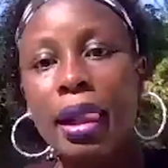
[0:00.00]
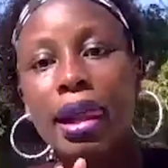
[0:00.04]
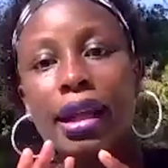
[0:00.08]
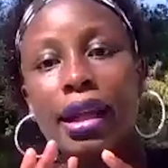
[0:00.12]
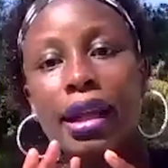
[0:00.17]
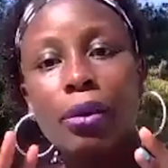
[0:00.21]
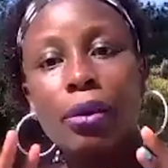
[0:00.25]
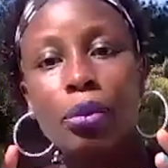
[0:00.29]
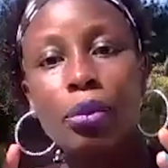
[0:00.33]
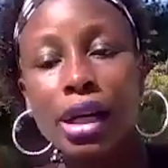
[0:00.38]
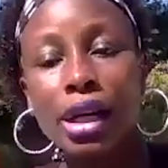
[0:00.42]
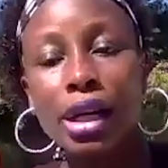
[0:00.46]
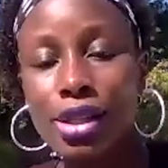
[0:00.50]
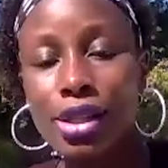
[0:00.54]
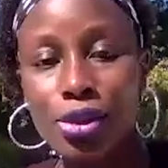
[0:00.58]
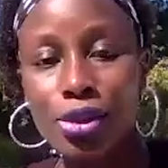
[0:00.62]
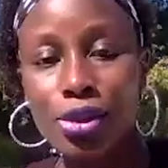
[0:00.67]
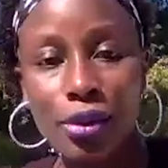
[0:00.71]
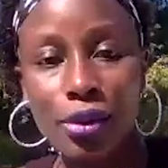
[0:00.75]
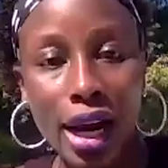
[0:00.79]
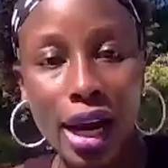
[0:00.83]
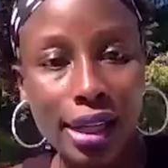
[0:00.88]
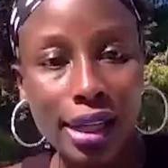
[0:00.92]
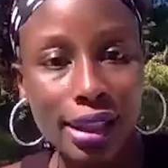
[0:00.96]
Once you
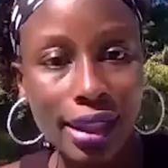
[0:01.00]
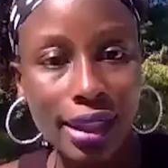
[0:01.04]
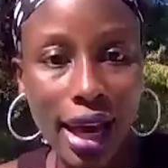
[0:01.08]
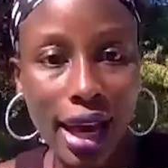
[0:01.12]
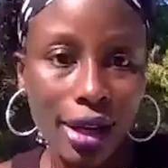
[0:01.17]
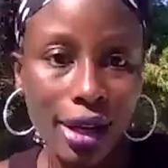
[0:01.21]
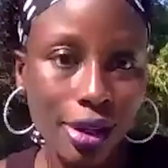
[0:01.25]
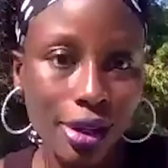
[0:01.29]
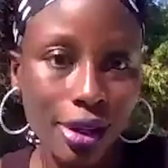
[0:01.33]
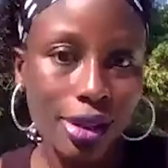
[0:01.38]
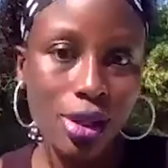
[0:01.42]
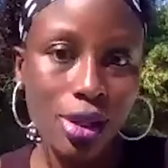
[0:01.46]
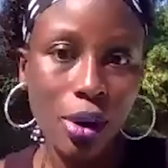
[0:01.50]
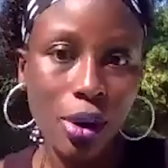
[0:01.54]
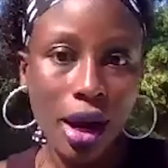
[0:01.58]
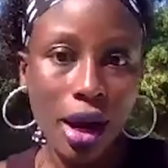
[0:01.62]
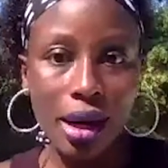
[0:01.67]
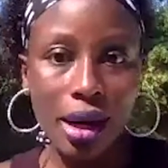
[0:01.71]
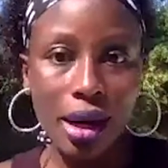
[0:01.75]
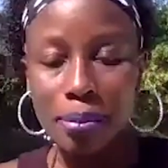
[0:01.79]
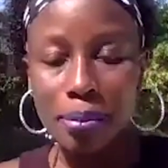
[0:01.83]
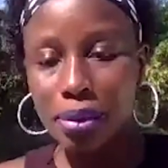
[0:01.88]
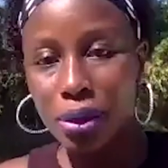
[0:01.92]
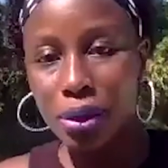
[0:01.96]
write a letter to our
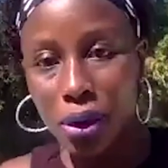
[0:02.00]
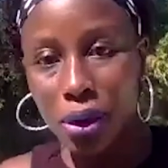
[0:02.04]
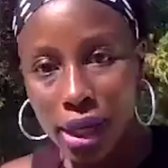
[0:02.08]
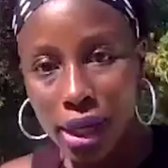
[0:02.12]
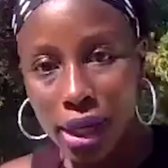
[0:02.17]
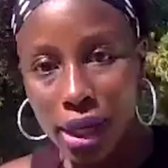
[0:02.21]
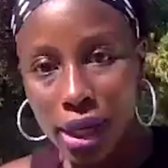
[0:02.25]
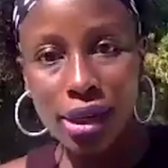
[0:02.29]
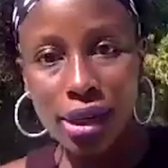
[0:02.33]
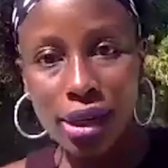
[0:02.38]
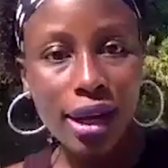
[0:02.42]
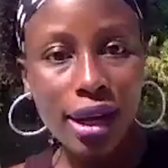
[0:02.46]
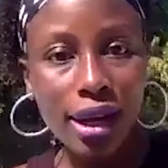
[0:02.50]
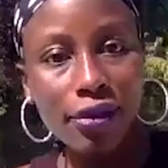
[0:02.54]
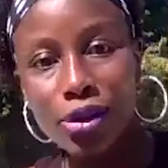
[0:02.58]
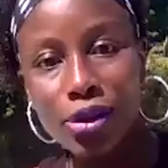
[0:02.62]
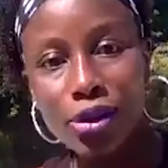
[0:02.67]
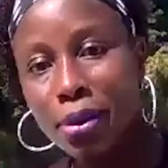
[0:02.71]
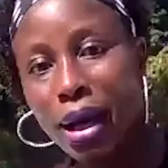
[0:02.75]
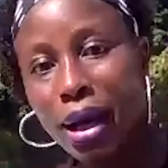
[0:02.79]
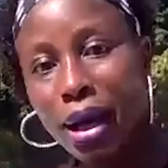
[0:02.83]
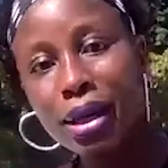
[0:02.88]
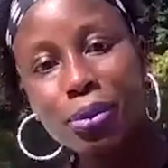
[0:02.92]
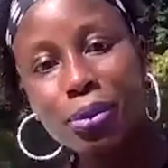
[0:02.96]
employer,
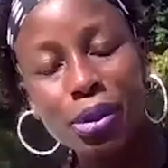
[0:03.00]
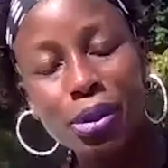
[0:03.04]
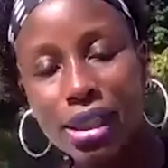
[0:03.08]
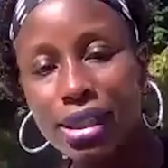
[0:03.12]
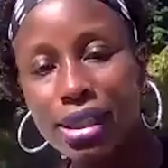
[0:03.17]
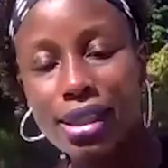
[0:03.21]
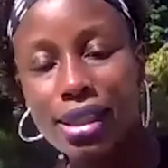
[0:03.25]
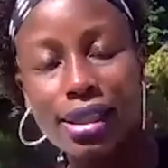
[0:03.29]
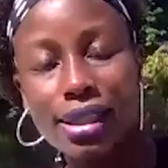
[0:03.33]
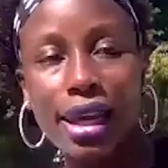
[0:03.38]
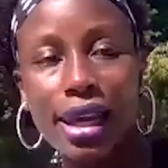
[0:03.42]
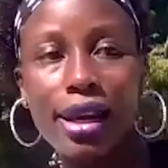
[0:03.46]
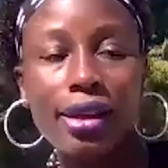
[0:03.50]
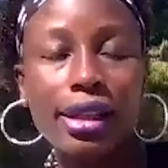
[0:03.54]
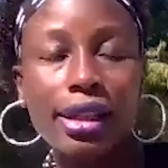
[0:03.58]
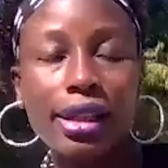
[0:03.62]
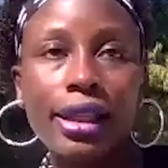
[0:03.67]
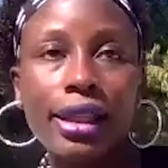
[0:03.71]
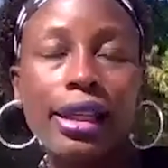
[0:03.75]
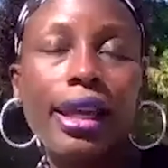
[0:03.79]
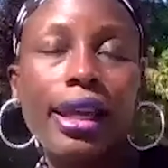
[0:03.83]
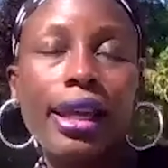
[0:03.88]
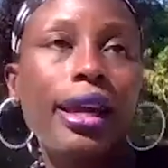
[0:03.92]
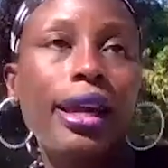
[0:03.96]
everybody will get scared and
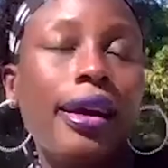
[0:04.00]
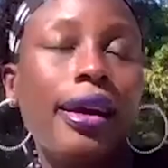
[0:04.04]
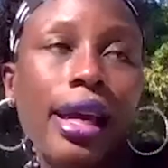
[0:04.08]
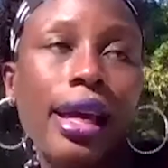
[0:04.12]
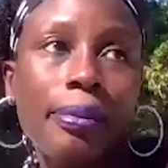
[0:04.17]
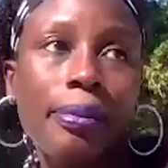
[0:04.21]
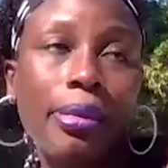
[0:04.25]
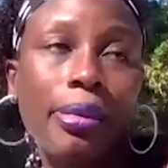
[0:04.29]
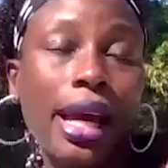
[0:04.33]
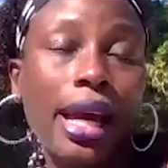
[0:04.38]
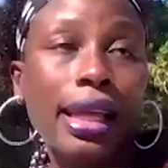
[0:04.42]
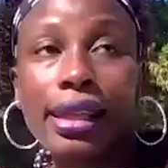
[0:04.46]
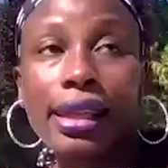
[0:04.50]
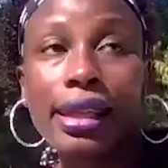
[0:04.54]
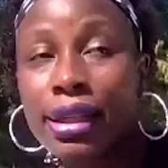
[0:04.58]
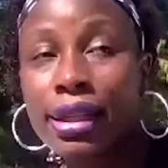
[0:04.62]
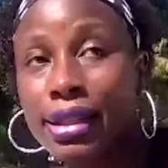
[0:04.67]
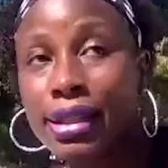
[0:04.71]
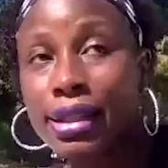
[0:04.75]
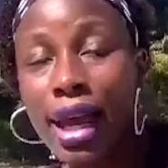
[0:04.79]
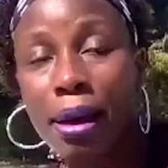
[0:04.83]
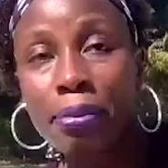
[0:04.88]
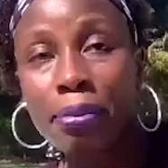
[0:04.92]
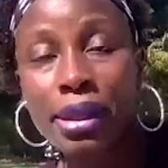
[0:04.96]
care, and bad things
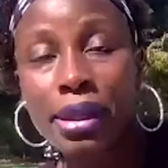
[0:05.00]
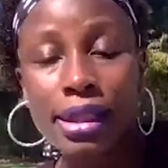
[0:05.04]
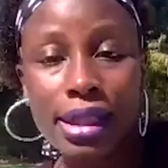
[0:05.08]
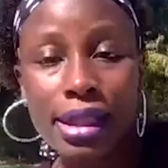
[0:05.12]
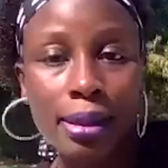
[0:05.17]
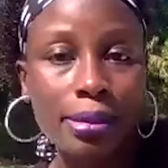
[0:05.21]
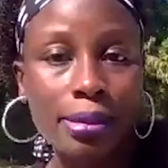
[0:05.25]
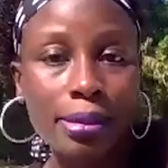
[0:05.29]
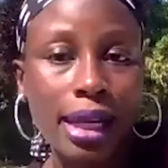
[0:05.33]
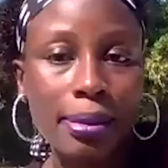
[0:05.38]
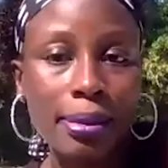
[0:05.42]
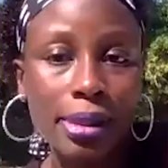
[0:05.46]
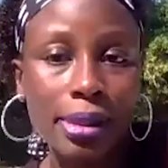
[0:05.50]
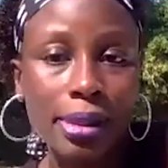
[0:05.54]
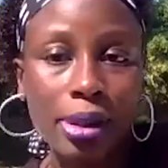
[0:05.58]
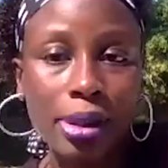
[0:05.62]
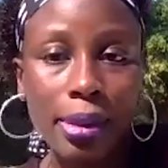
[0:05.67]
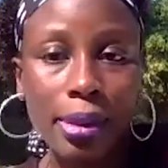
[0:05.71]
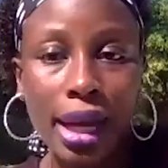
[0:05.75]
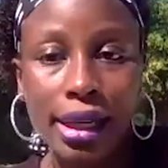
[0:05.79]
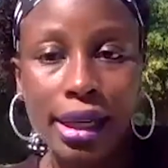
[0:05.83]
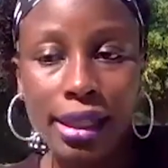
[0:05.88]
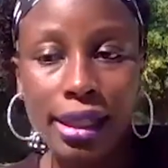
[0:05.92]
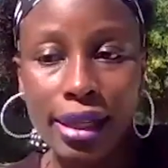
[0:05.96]
happen, and sometimes
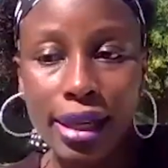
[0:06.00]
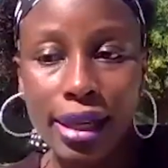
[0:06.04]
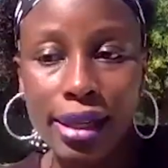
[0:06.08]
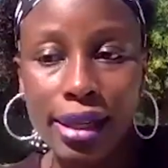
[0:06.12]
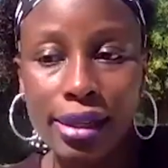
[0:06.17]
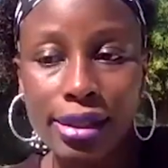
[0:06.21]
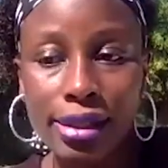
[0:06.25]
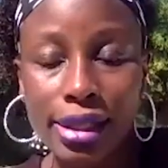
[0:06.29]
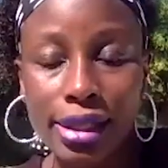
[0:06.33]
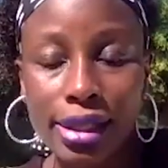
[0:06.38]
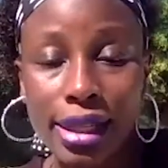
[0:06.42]
nobody cares.